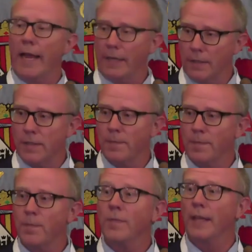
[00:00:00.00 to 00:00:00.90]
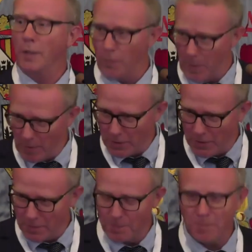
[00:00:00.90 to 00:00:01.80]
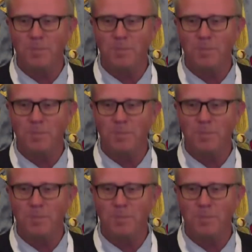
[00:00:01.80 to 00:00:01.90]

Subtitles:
Alliance. Thank you very much.